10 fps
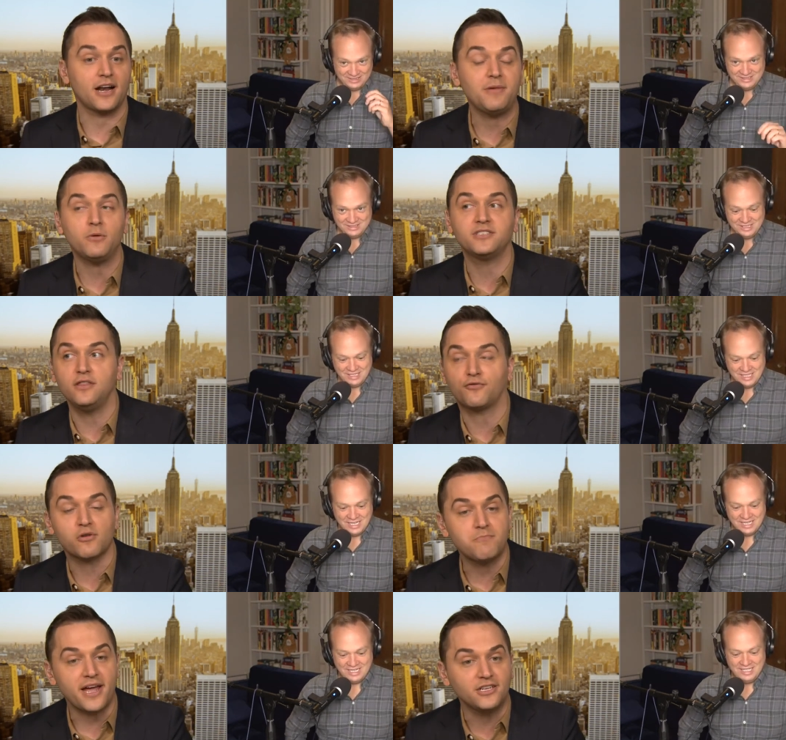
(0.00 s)
Speaker 1: I mean, it was in the
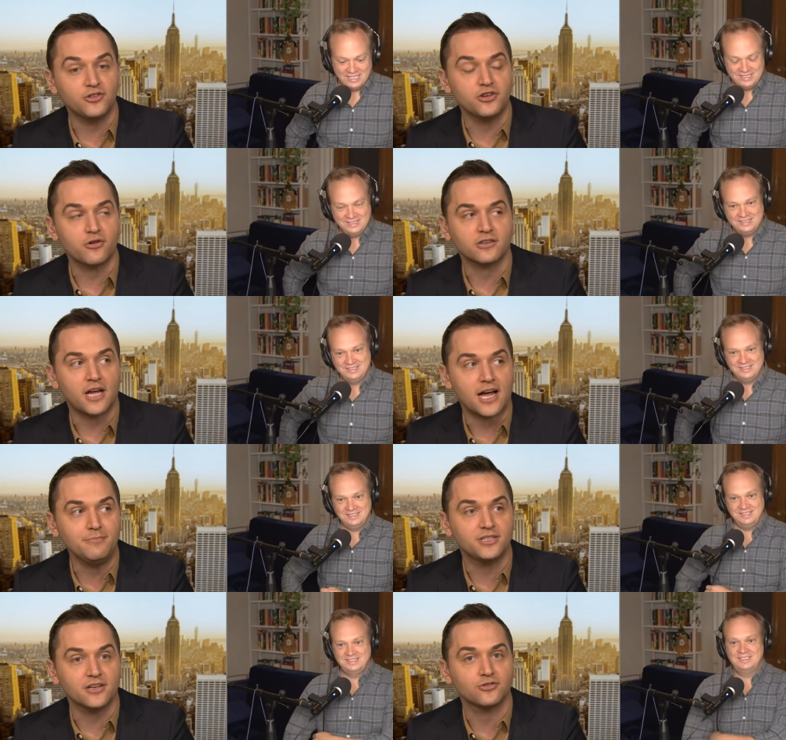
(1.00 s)
front page of the New York
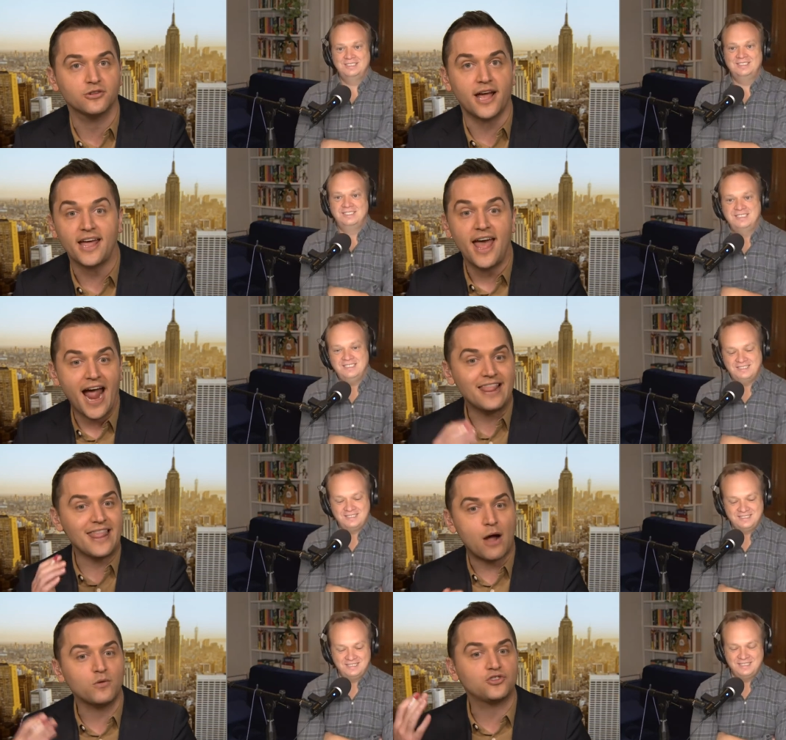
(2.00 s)
Times yesterday,
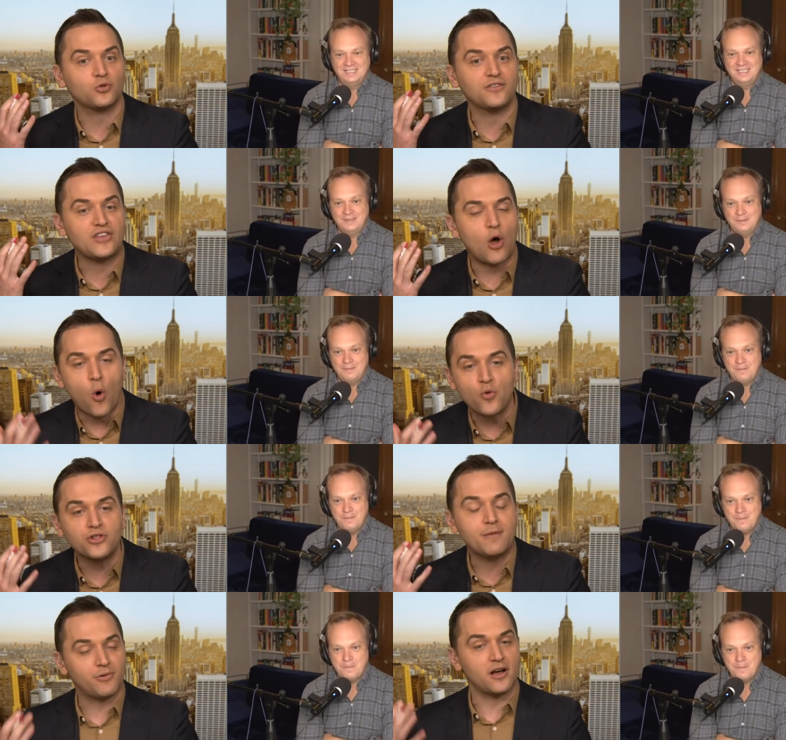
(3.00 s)
and that was sort of the
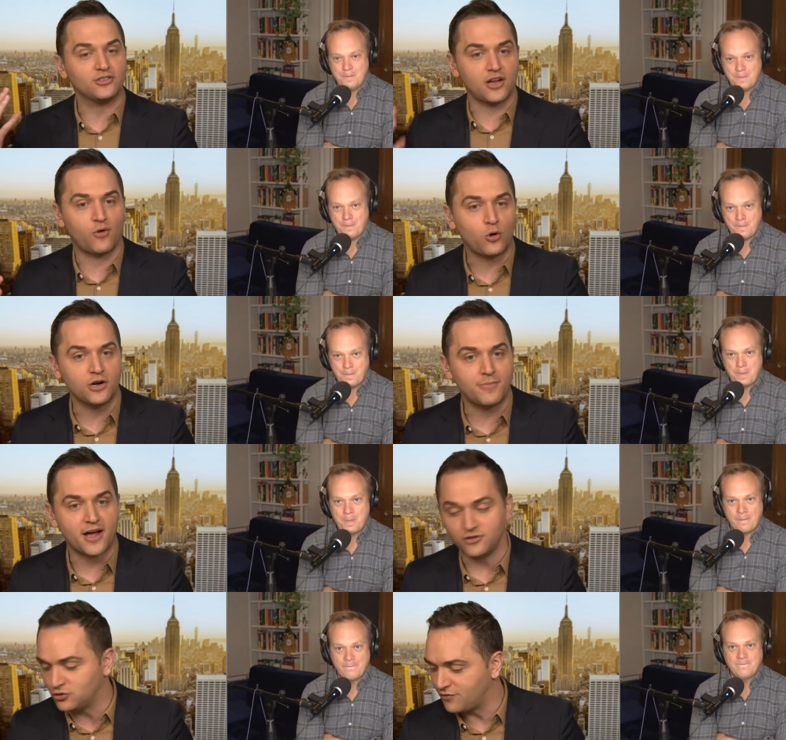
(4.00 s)
only buzz I've heard
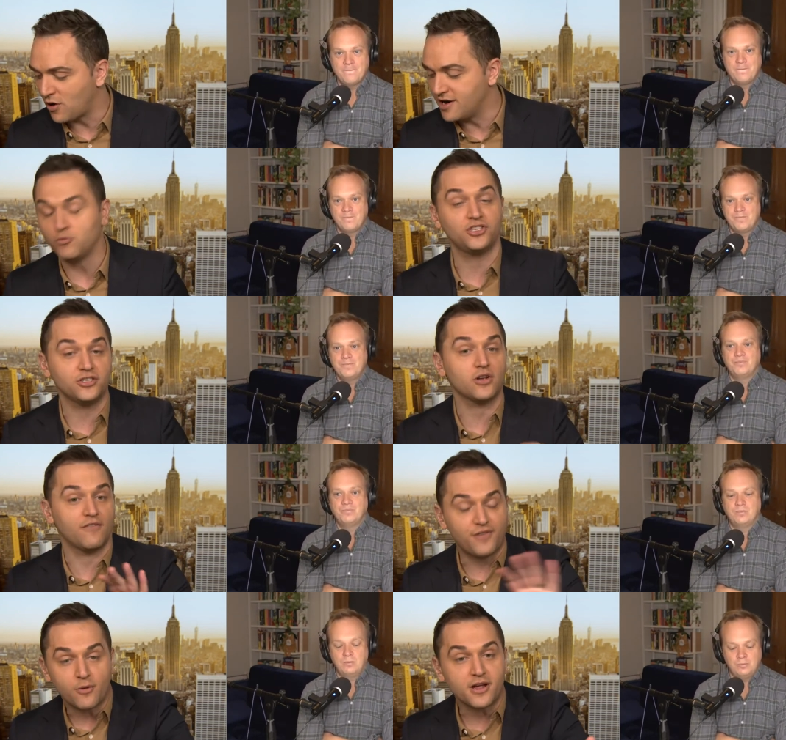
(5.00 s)
about it so far, and which is
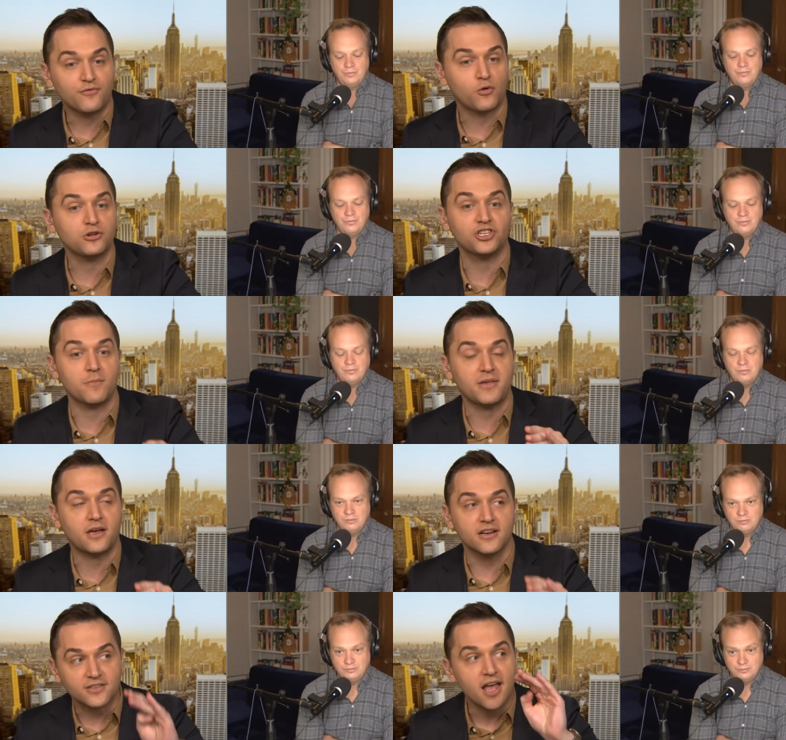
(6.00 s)
very unfortunate
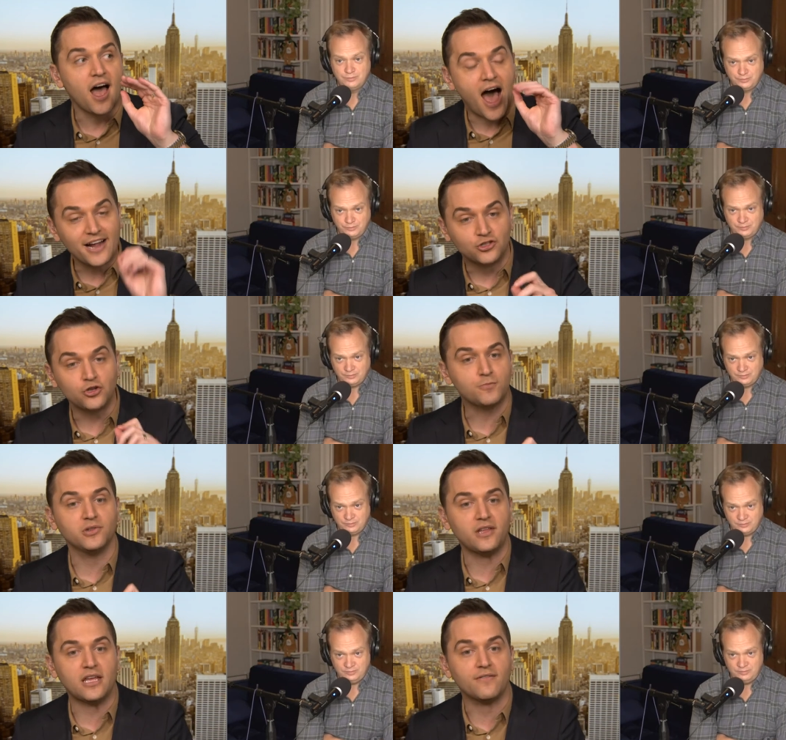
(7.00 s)
because I do
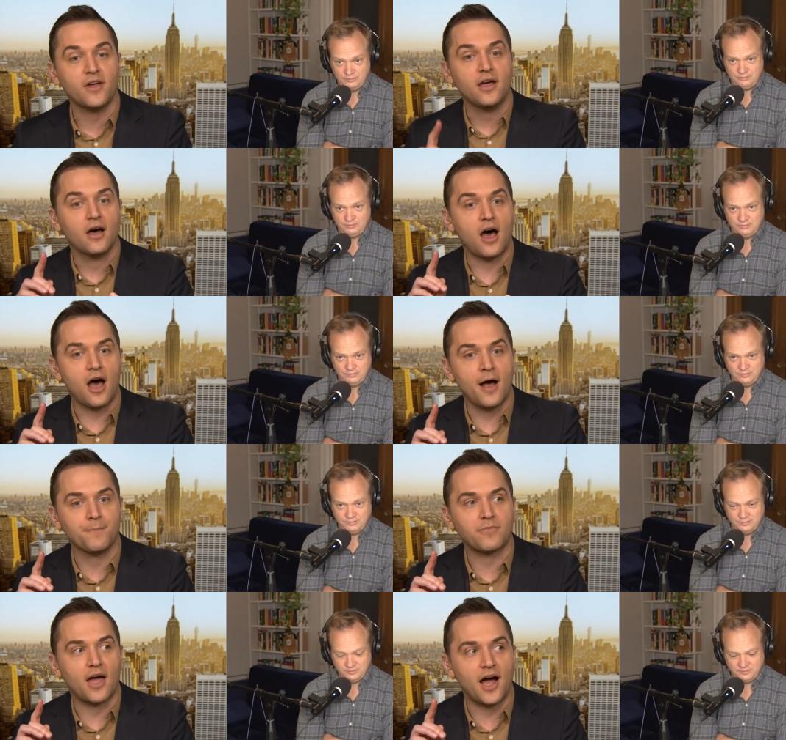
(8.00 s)
believe
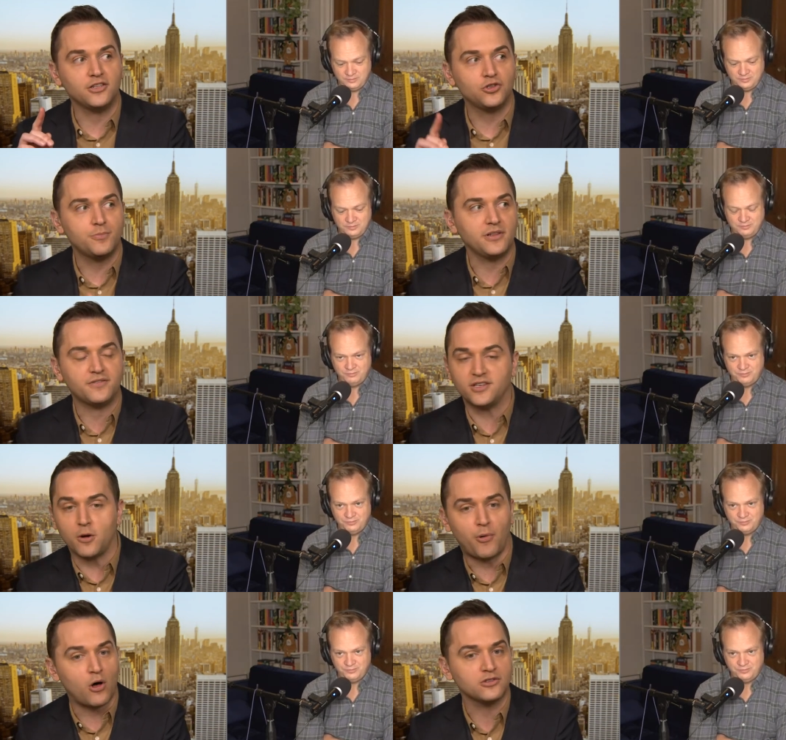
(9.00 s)
um, I do believe
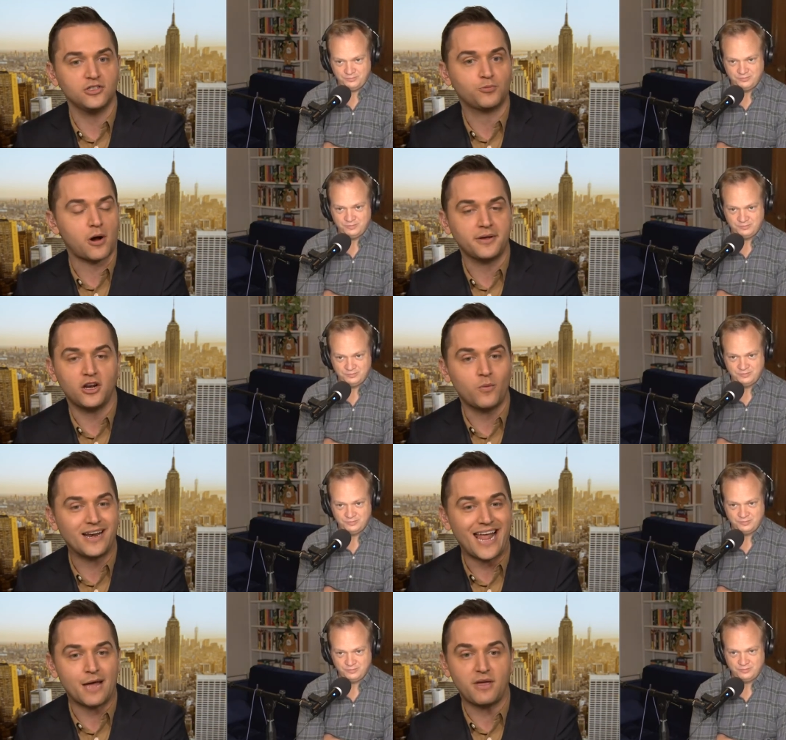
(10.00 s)
Sarah Paulson's probably going to win
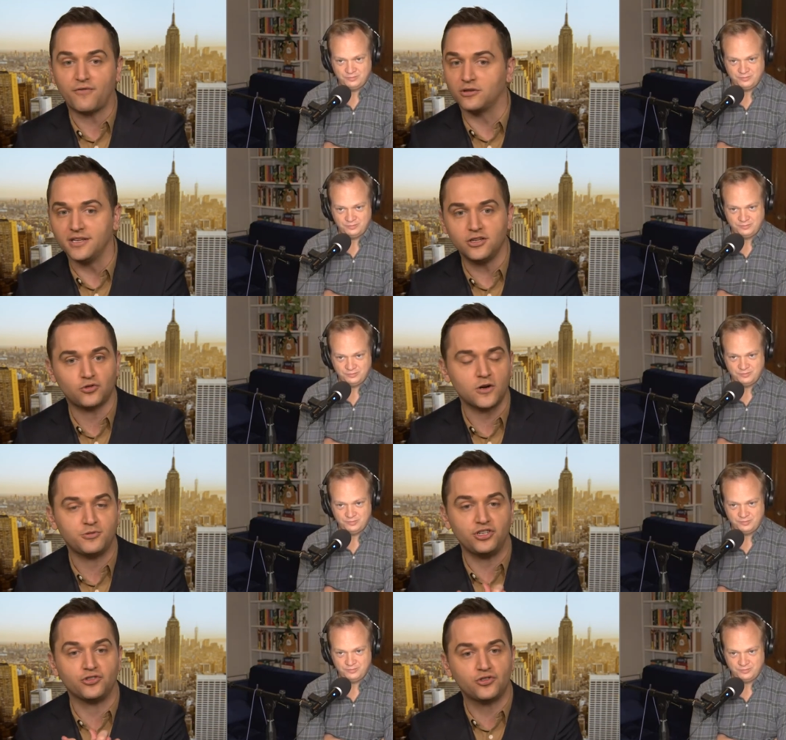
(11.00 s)
an Emmy for Linda Tripp. She's